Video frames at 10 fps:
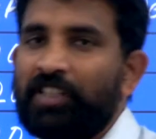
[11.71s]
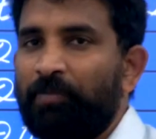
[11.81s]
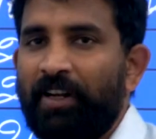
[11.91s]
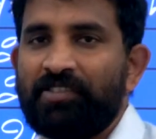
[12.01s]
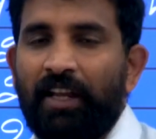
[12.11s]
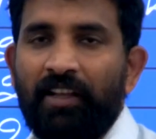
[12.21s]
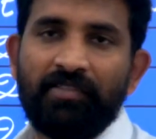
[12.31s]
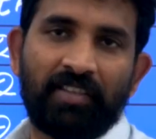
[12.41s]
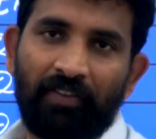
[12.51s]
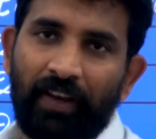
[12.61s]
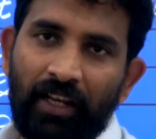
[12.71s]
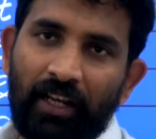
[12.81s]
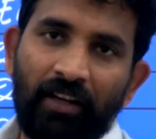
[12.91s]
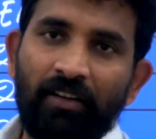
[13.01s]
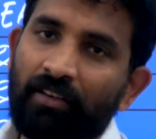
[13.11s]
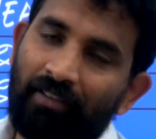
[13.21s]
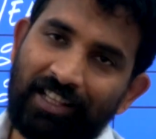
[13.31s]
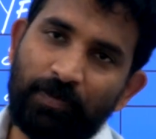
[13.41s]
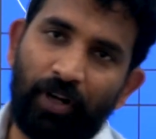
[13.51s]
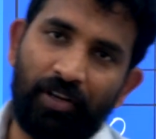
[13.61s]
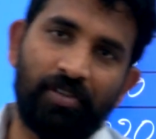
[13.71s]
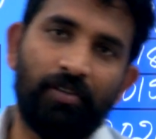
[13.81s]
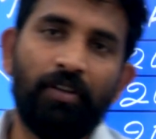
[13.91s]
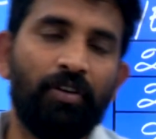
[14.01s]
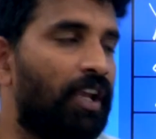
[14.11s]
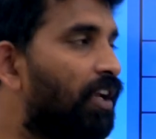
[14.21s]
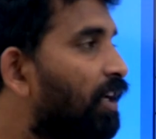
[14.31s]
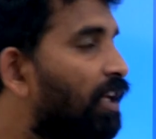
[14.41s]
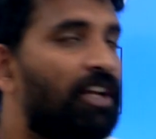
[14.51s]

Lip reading: subjects like surveying and transportation. Okay.